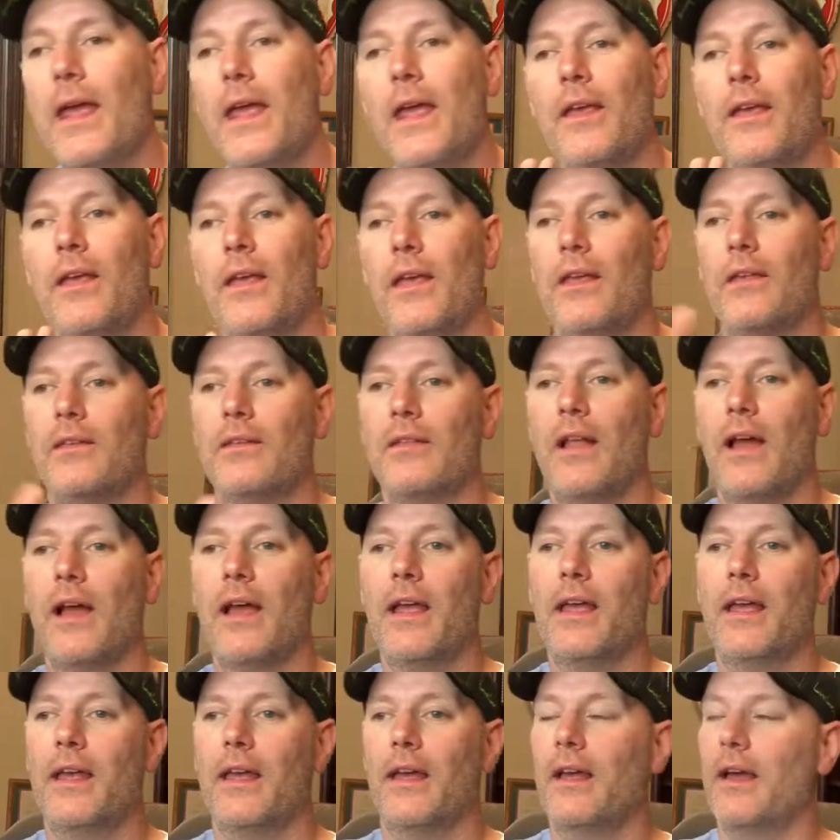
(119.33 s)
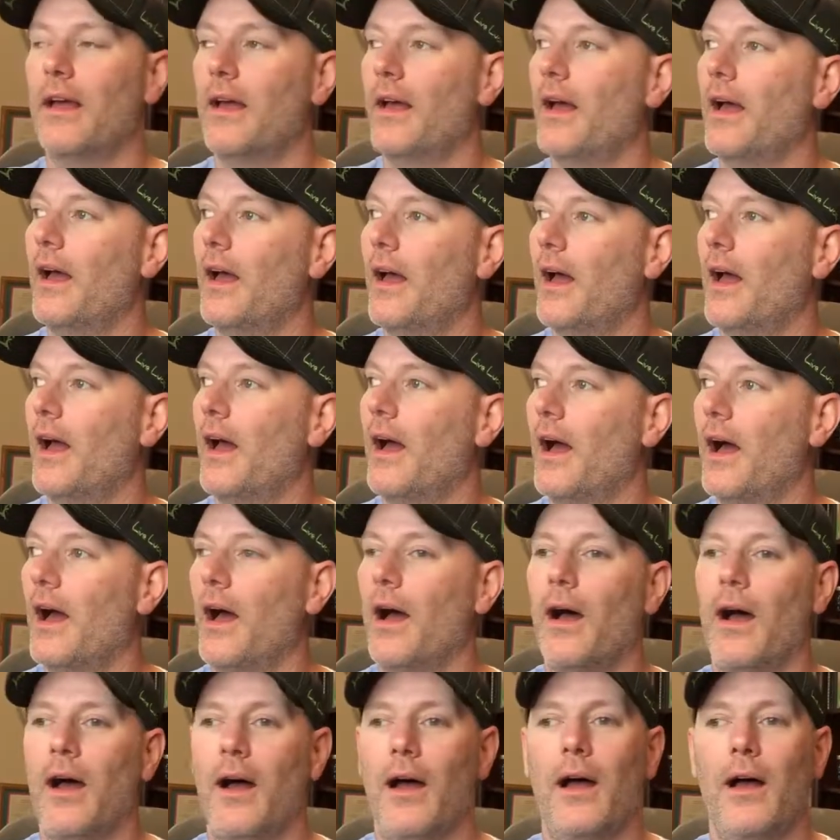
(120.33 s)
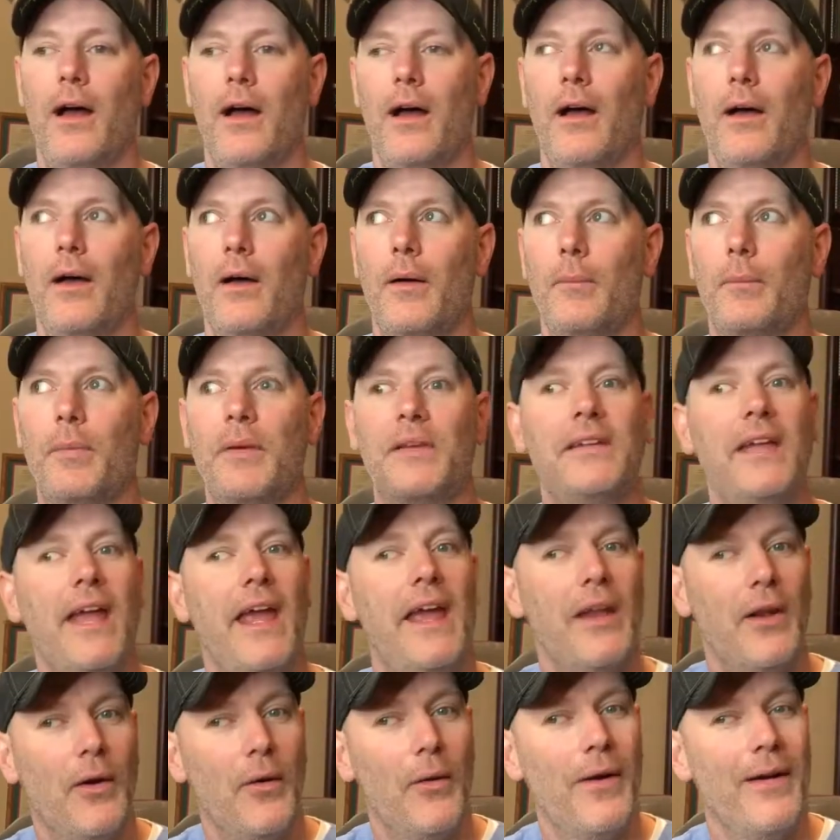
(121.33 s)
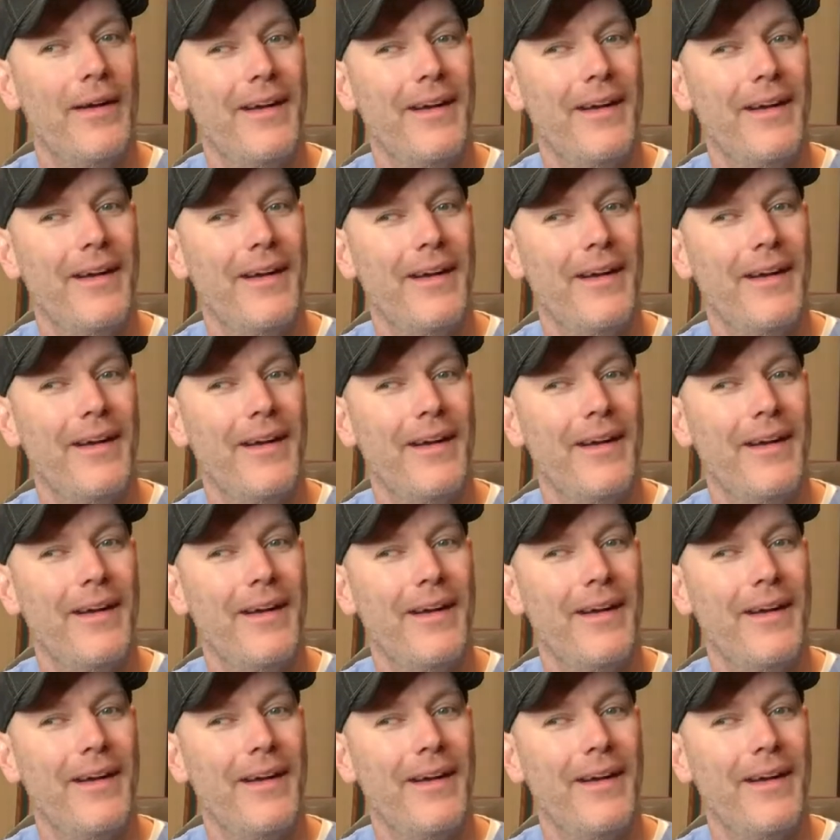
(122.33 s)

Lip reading: is like a potato,